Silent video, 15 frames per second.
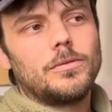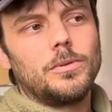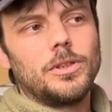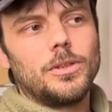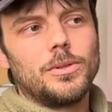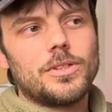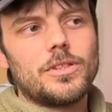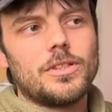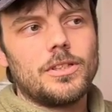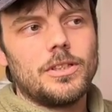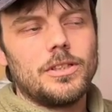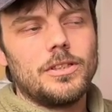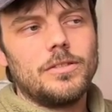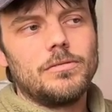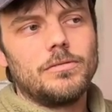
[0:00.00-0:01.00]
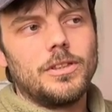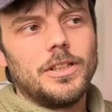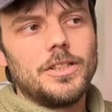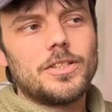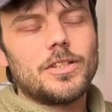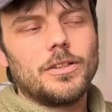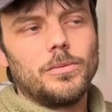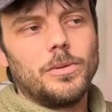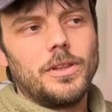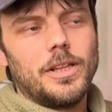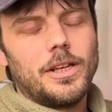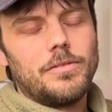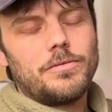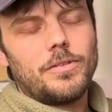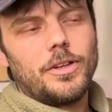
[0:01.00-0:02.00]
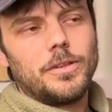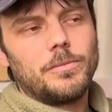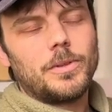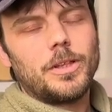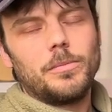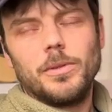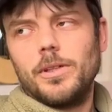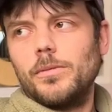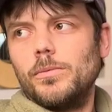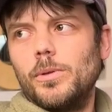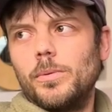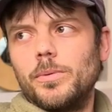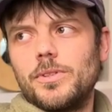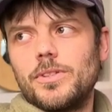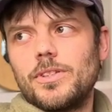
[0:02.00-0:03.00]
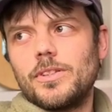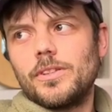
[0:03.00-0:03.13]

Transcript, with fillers: were USD releasing when that frame came out? What was they